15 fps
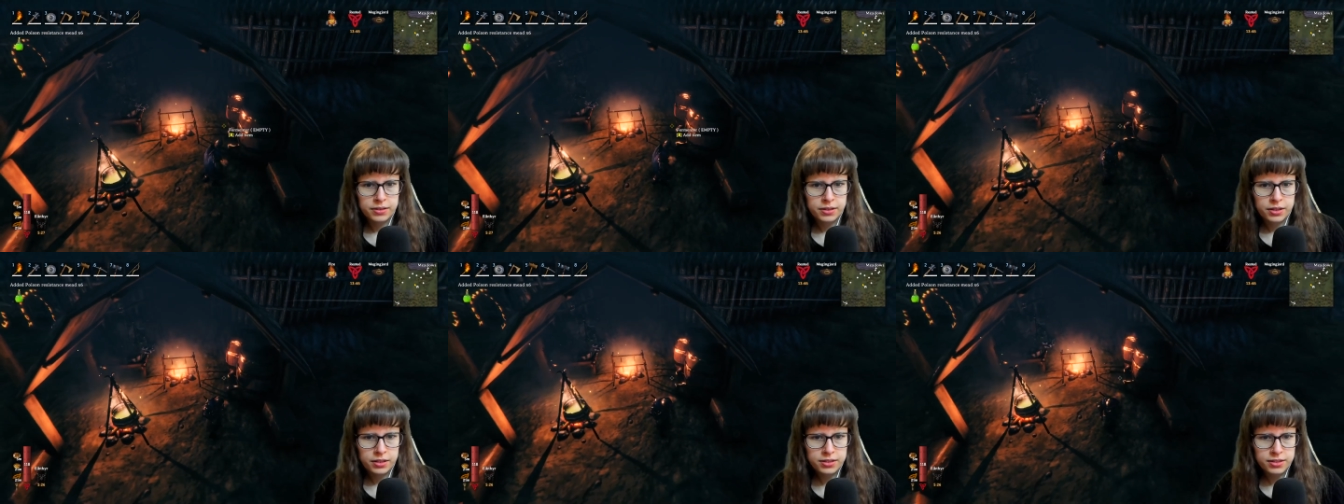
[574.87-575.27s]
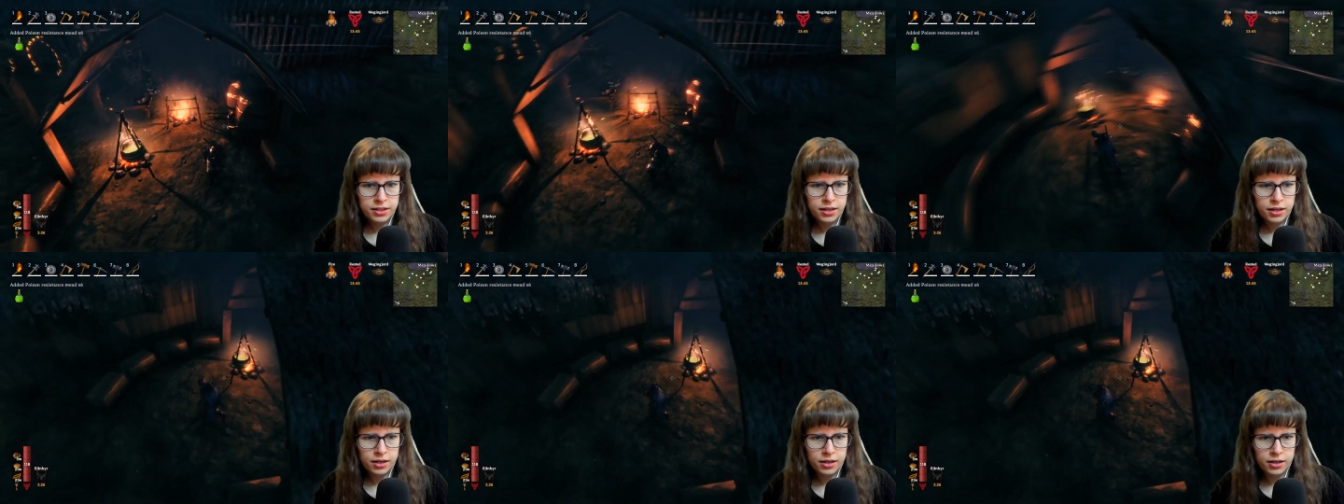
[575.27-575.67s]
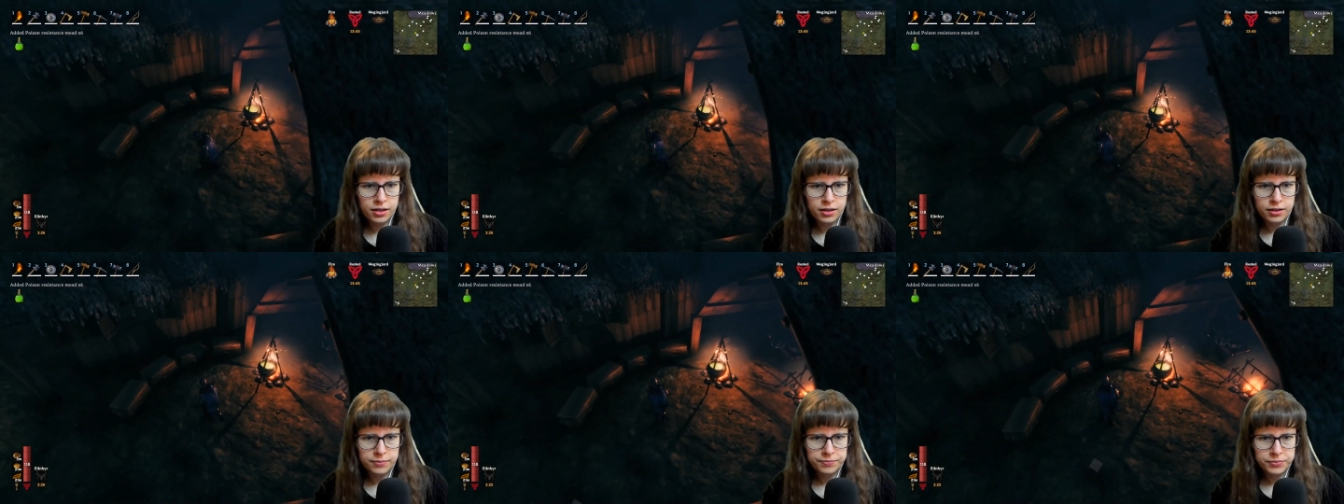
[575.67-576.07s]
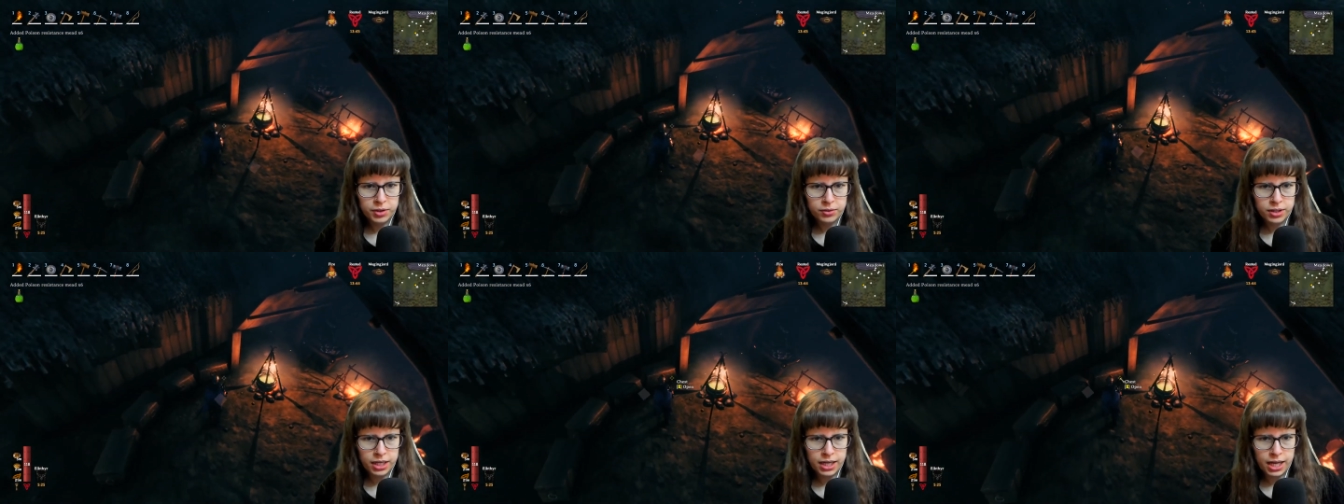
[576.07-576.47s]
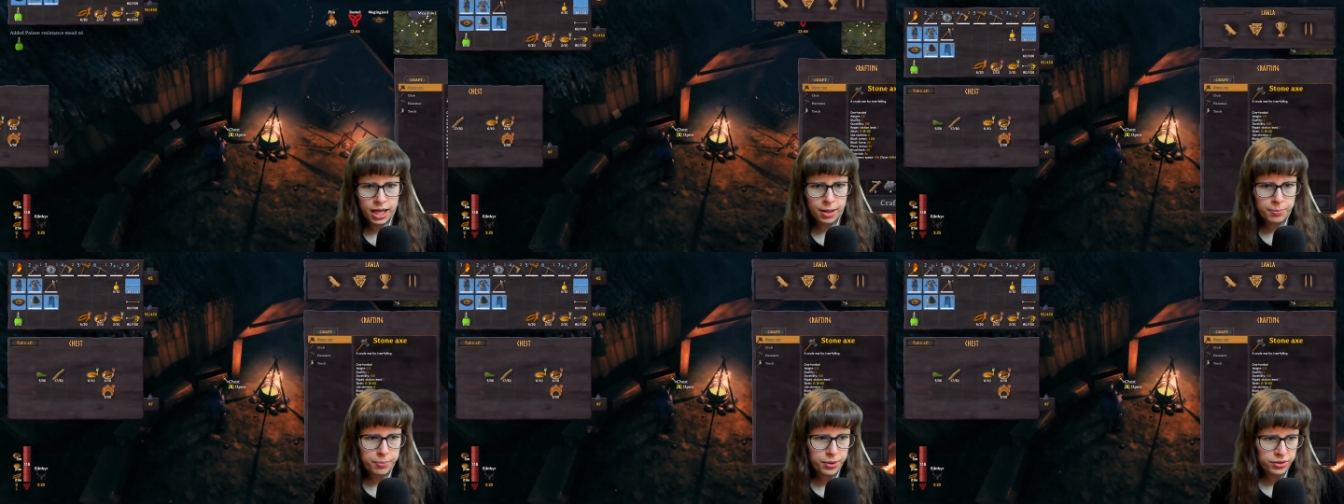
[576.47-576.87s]
Huzzah! Okay,
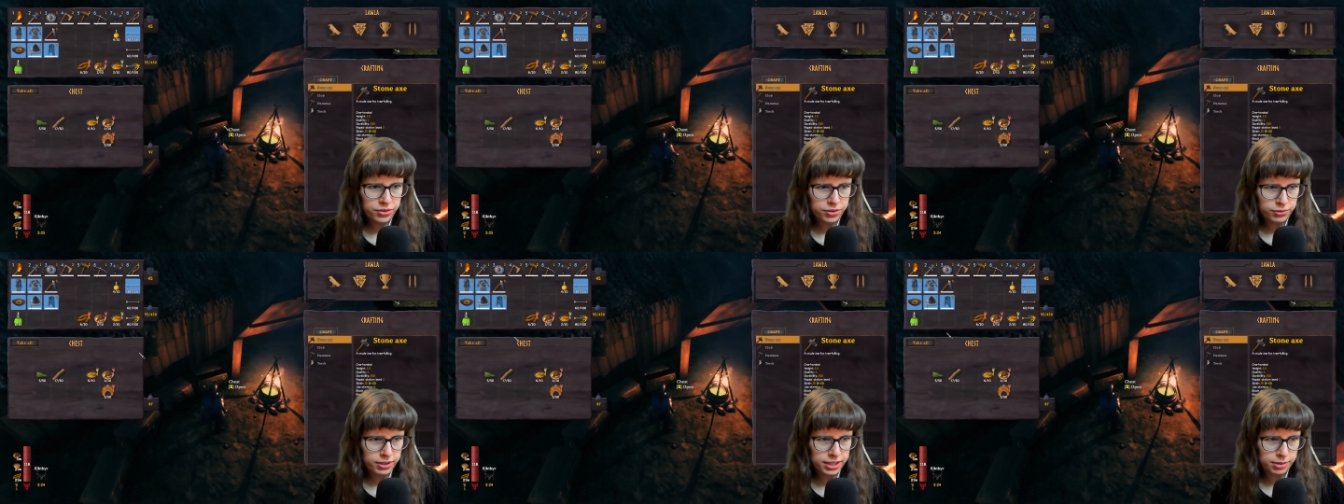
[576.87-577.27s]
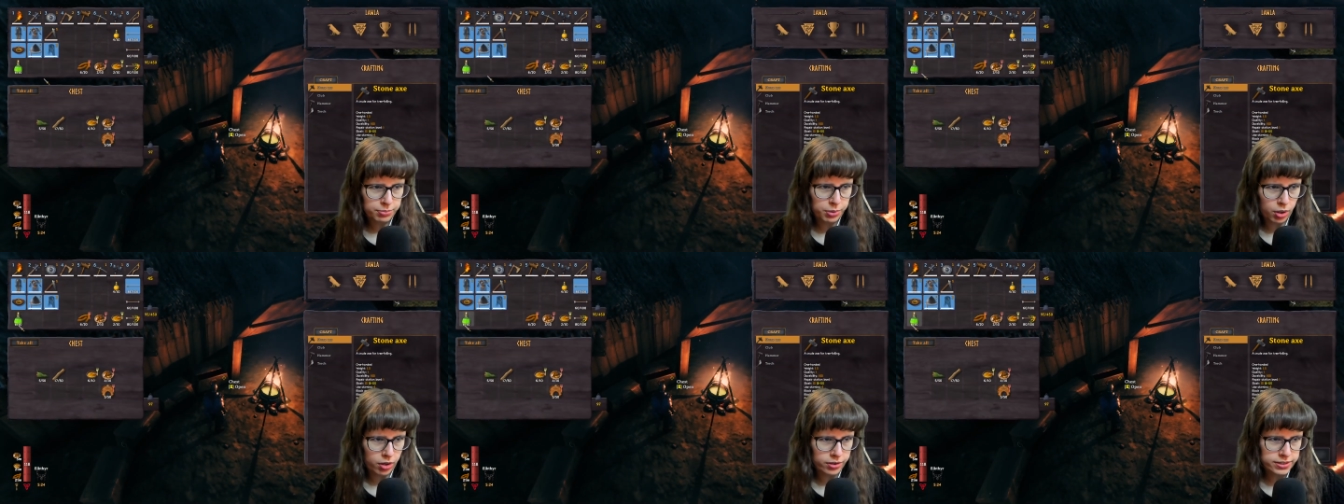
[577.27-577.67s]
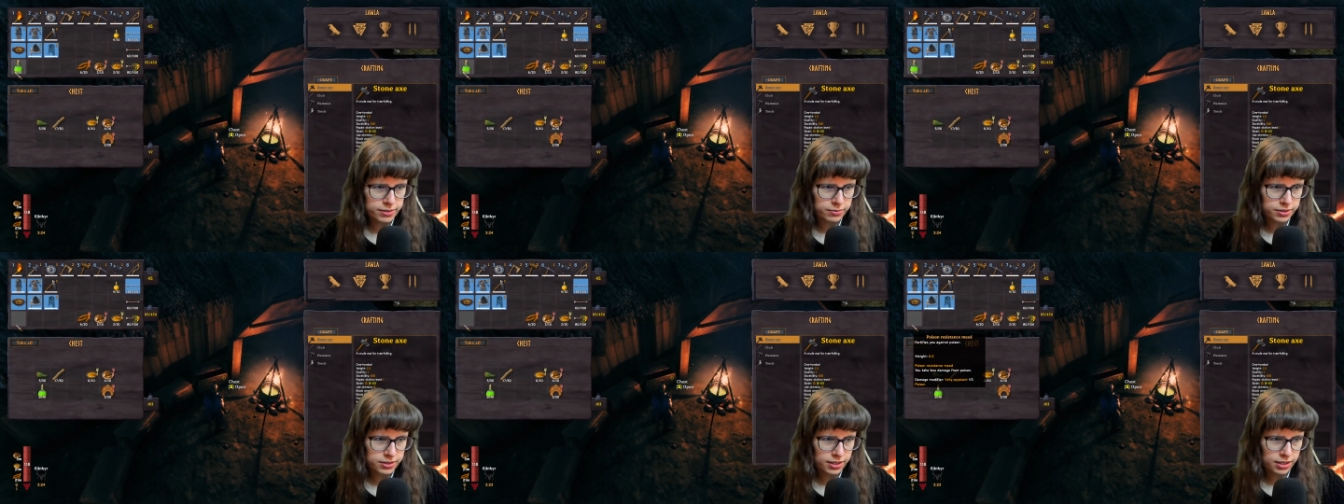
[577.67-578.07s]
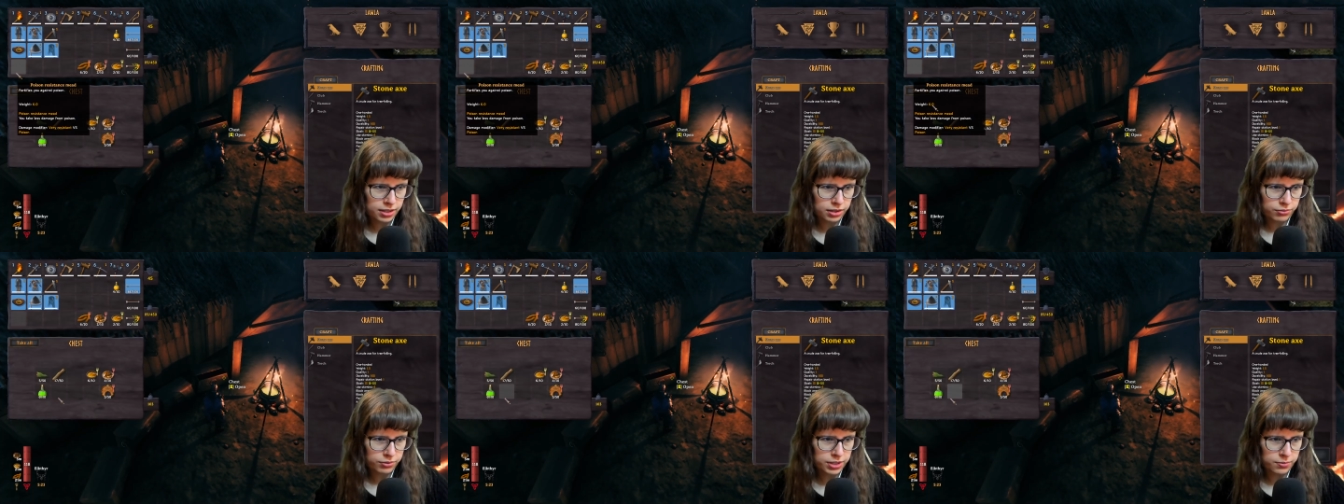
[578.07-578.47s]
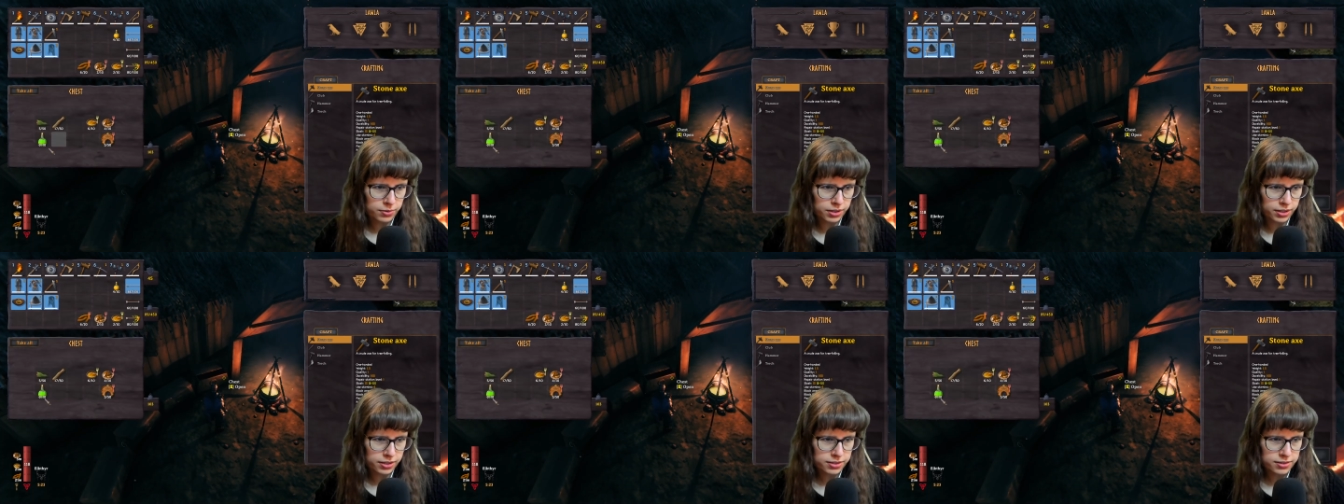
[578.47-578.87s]
I'll put three in the box. We'll take three
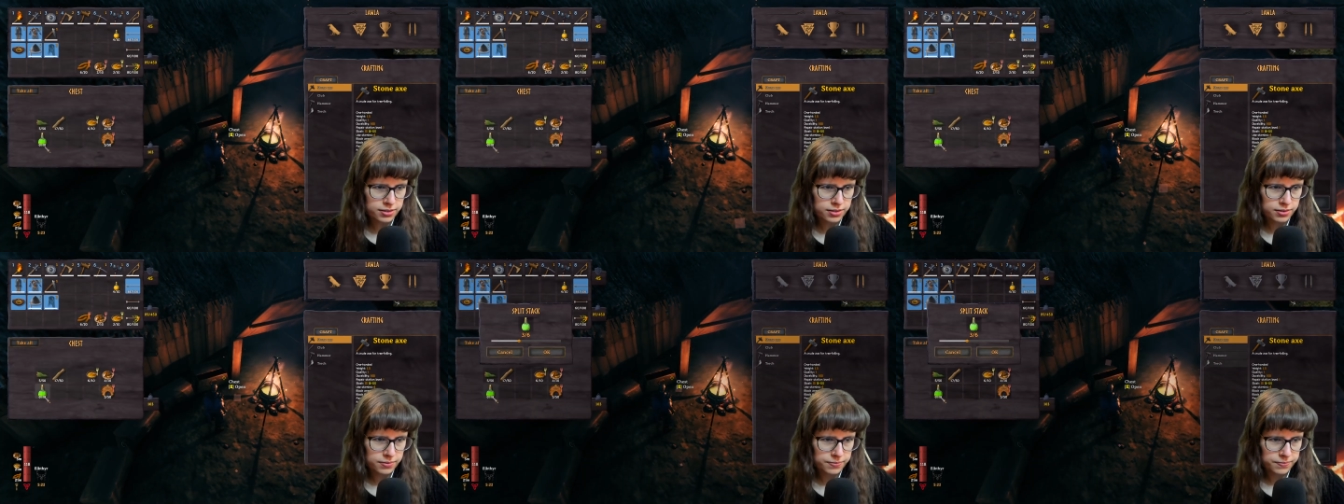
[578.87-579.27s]
with us.